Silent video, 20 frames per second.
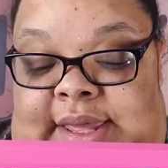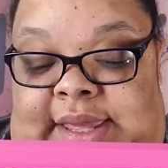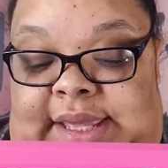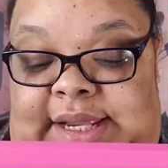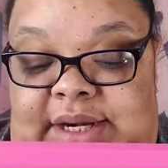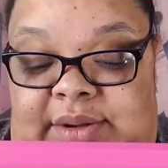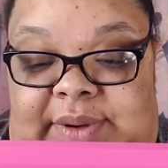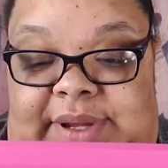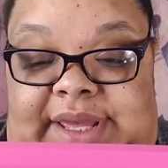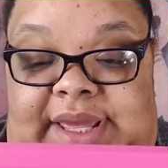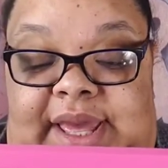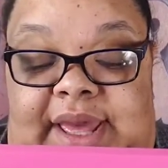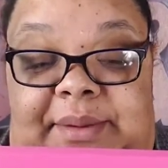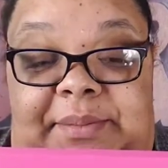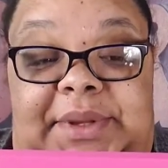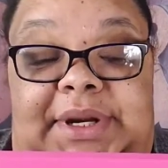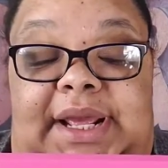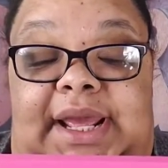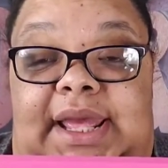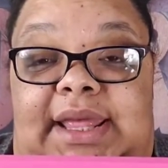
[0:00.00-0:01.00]
anyway i'm
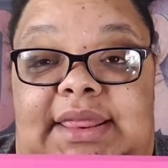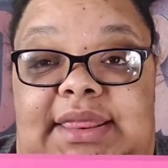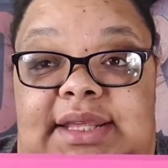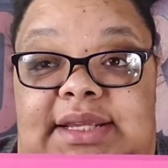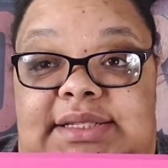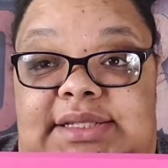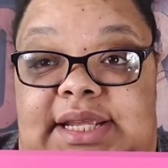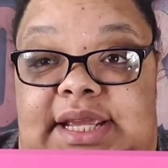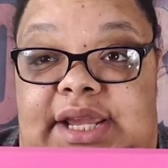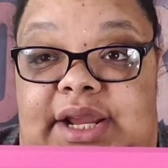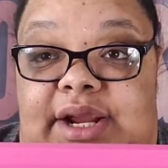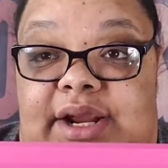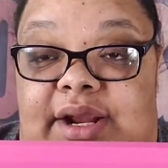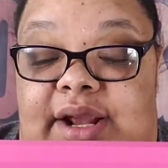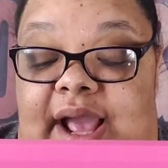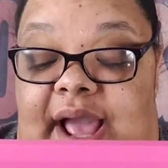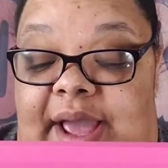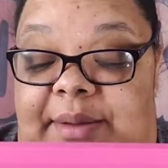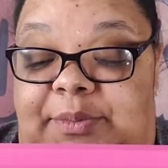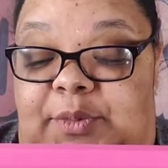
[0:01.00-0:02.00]
going to end this
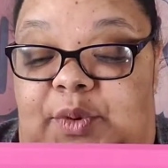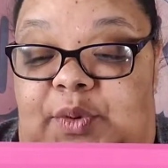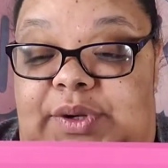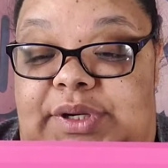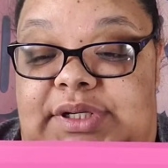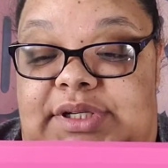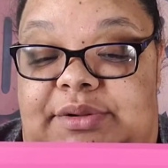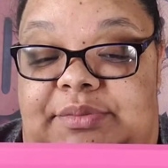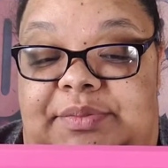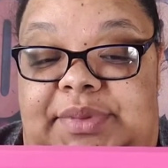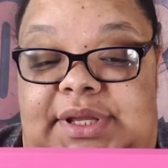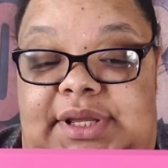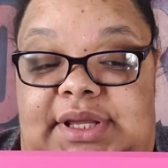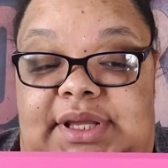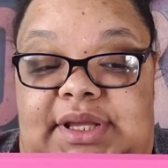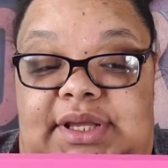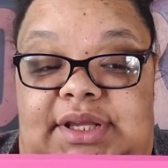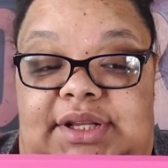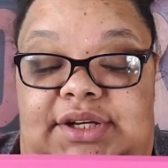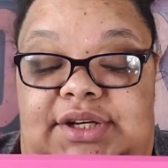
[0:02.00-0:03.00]
here i'm going to
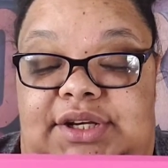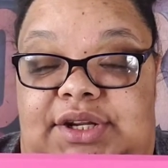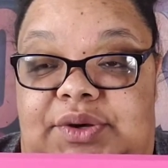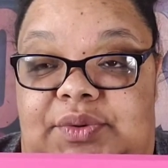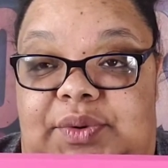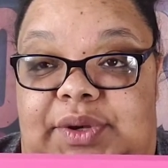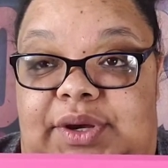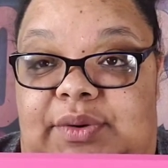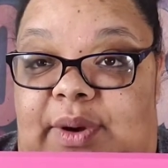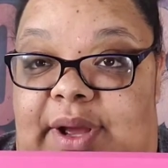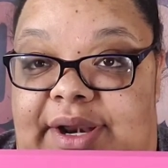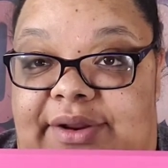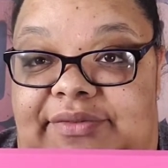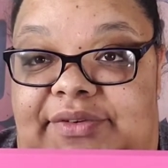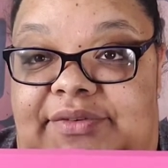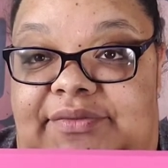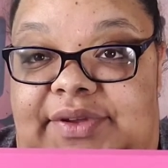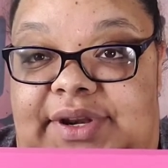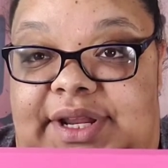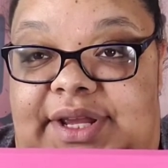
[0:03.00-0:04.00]
be doing quite a
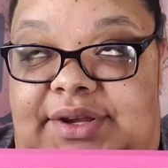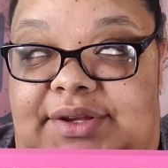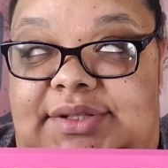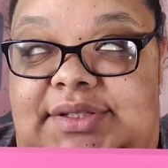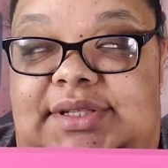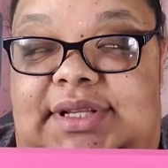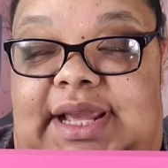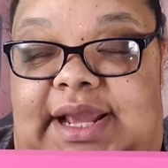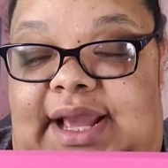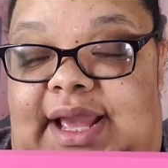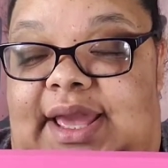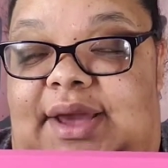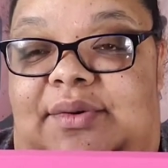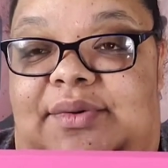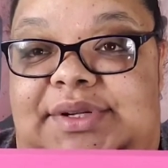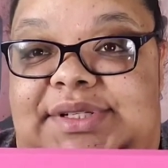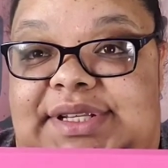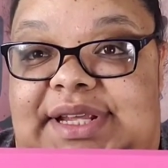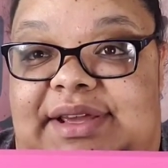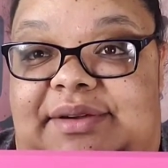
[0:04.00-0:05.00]
few videos like i
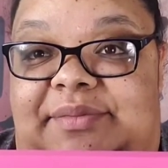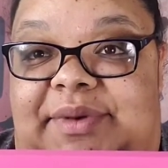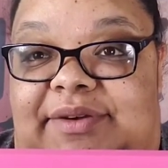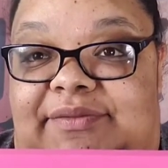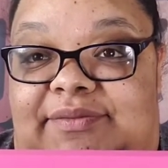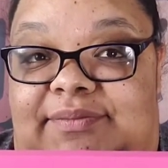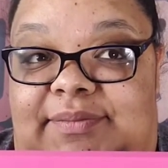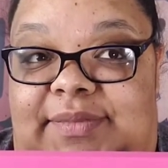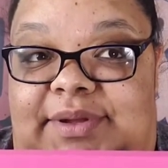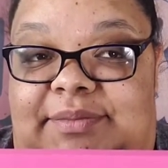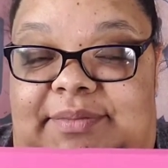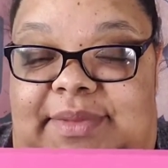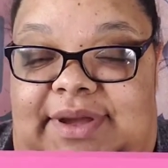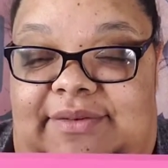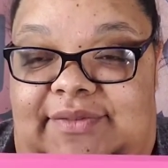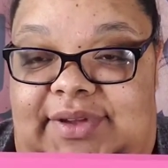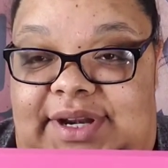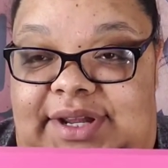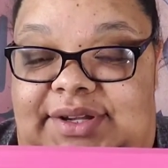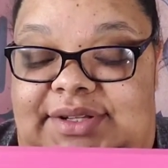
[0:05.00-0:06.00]
always say in my in my
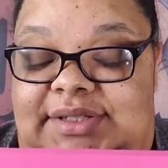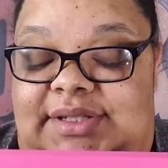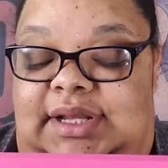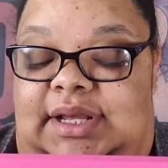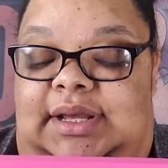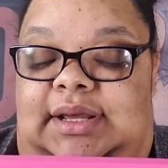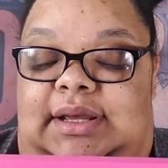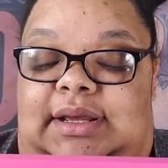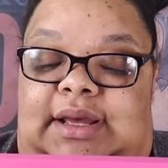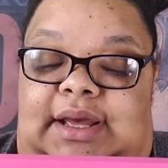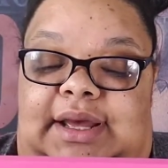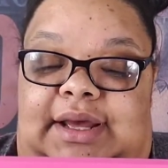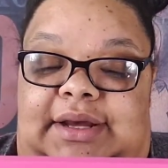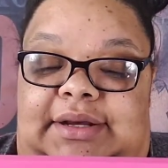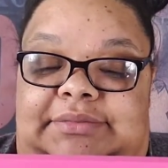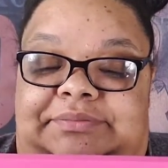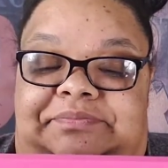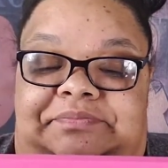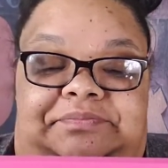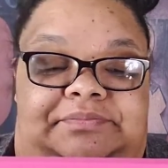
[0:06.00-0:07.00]
videos
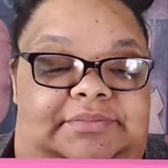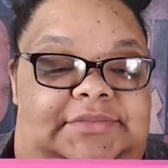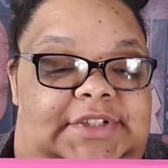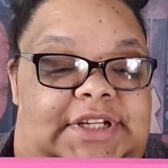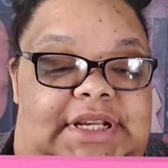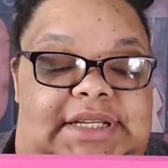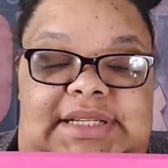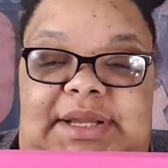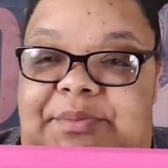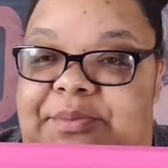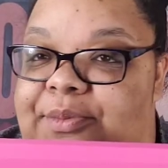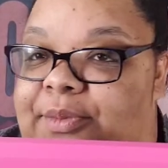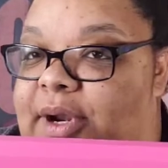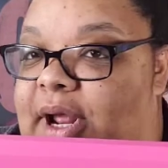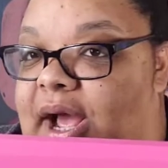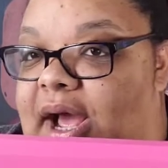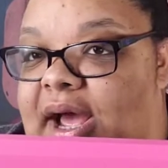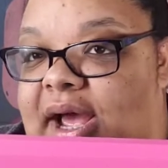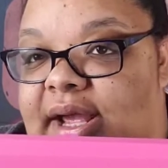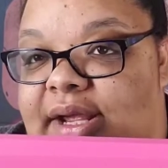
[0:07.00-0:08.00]
um, because I'm
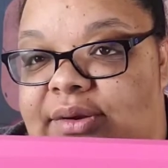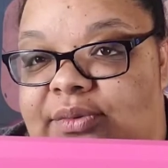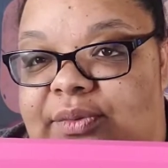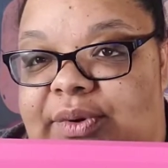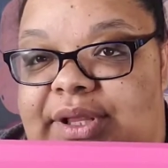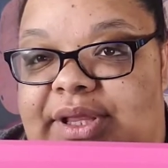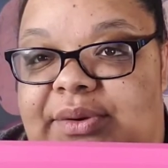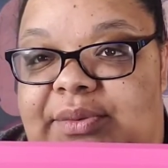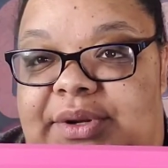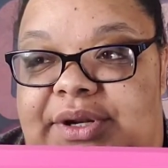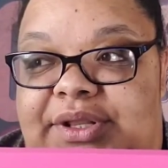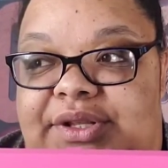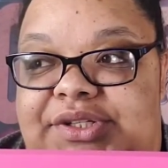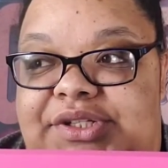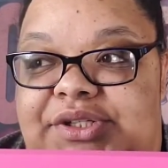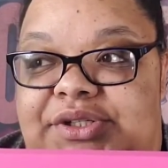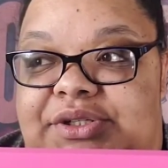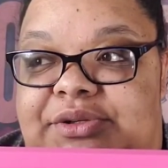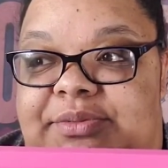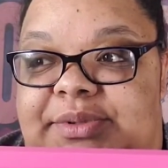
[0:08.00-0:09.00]
not really one of those
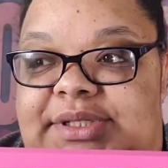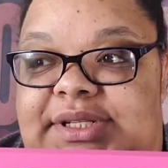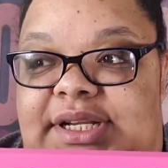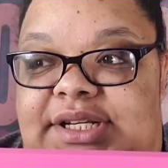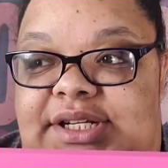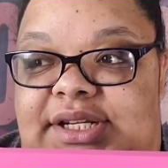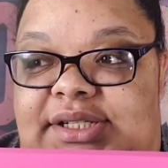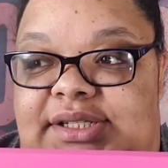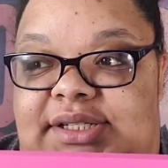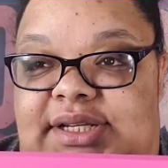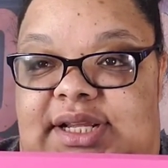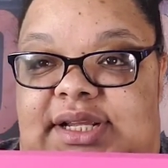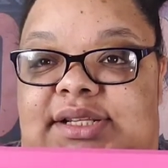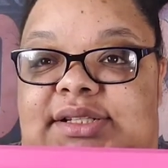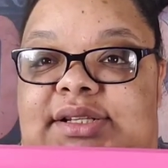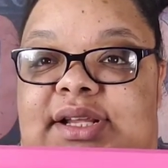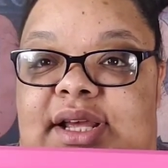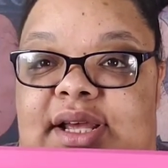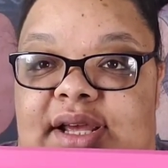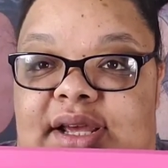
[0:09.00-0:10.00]
YouTubers that just
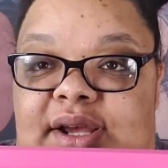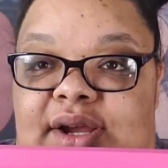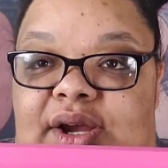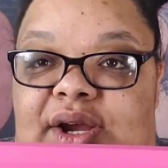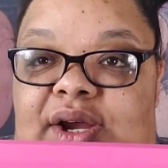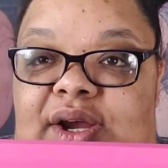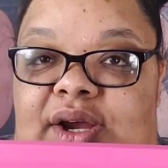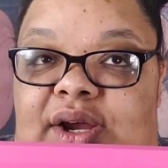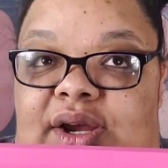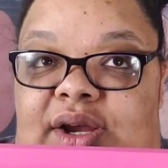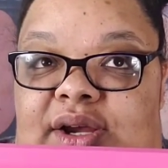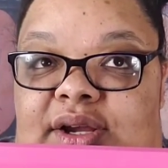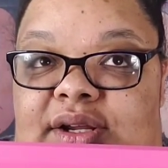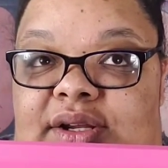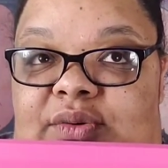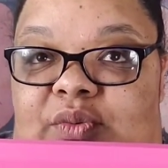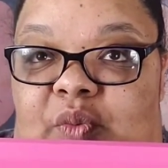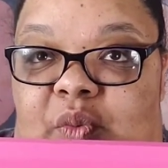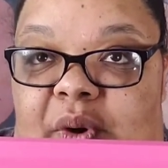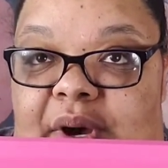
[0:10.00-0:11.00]
does
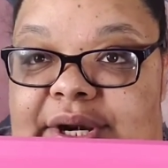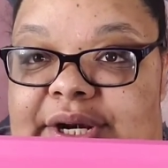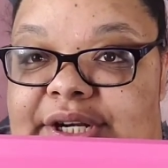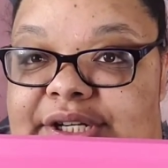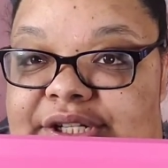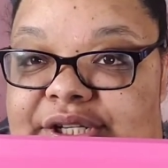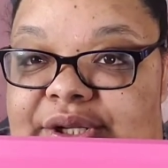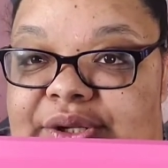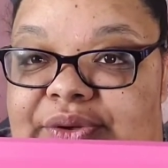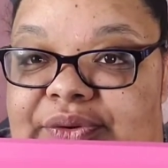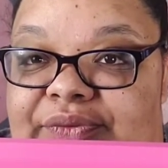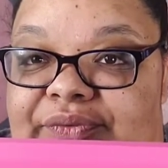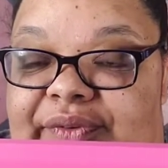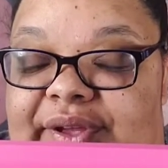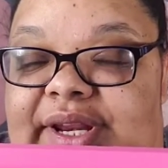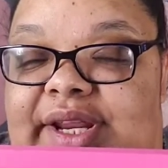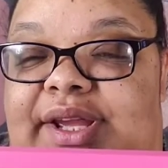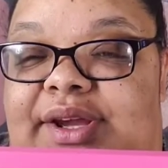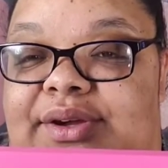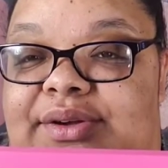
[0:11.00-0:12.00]
one or two
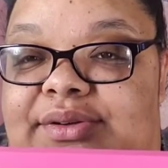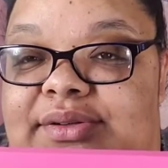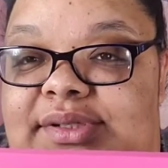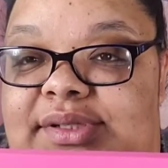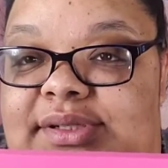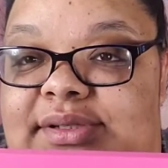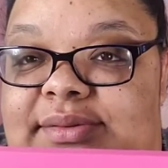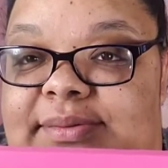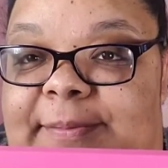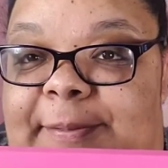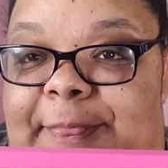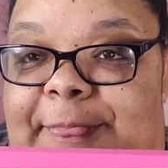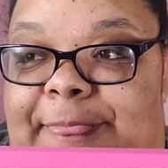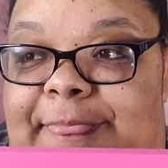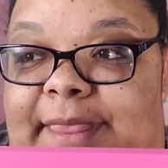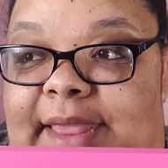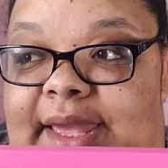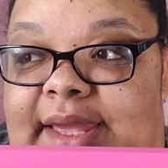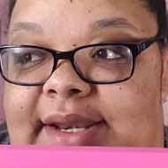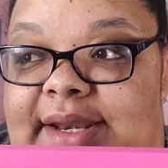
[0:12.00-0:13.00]
videos
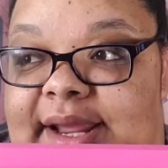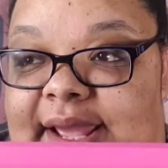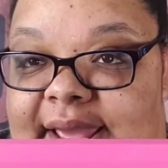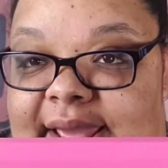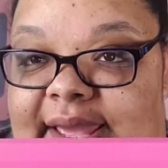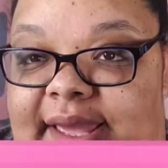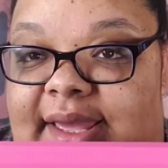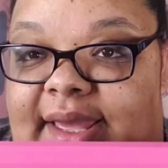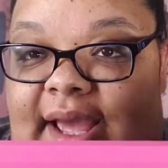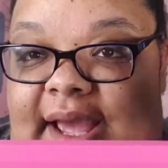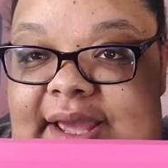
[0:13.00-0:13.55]
a day.